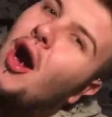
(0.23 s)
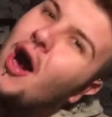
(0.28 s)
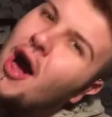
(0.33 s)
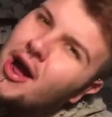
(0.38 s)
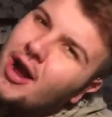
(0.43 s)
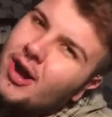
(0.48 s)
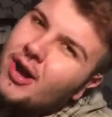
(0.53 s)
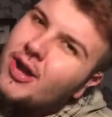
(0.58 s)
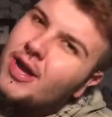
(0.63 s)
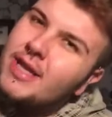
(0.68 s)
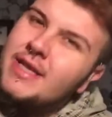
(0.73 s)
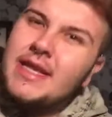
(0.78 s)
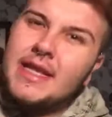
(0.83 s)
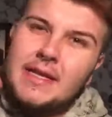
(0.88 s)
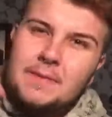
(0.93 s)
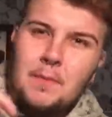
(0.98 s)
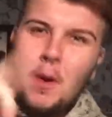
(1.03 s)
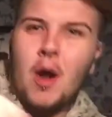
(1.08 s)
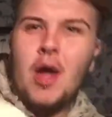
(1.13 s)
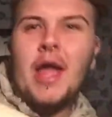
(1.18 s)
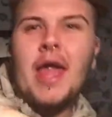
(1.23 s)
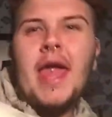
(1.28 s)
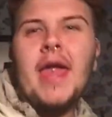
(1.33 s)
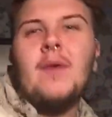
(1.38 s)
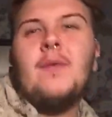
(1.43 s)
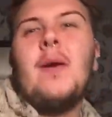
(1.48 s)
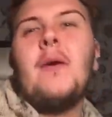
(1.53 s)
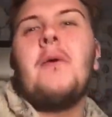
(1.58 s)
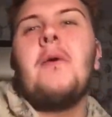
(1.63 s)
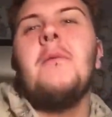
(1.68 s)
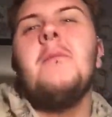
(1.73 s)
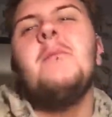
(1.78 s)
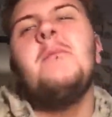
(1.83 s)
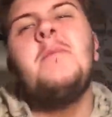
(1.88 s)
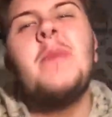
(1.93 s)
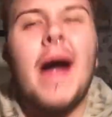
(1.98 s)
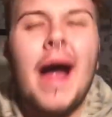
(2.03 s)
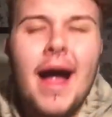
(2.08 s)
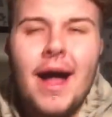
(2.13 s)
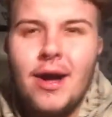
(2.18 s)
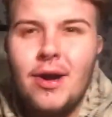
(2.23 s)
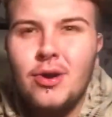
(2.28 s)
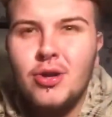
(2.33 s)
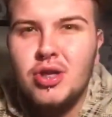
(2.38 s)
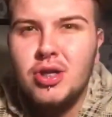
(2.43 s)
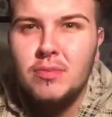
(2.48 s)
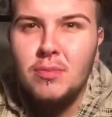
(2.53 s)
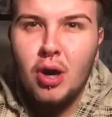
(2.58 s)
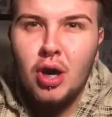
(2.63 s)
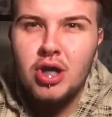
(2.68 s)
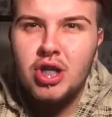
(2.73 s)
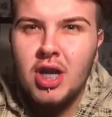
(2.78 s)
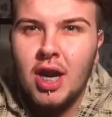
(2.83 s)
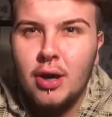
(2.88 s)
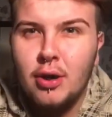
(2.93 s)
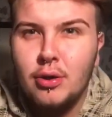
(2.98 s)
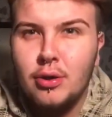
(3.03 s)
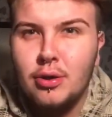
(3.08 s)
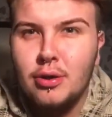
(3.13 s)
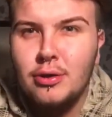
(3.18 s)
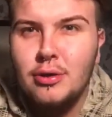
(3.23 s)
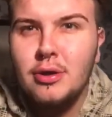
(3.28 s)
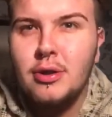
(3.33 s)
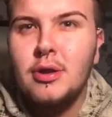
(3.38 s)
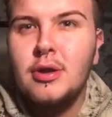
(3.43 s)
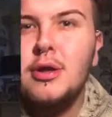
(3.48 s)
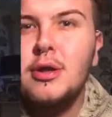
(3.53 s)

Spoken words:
Hi guys, it's Mike here. Welcome back to my channel.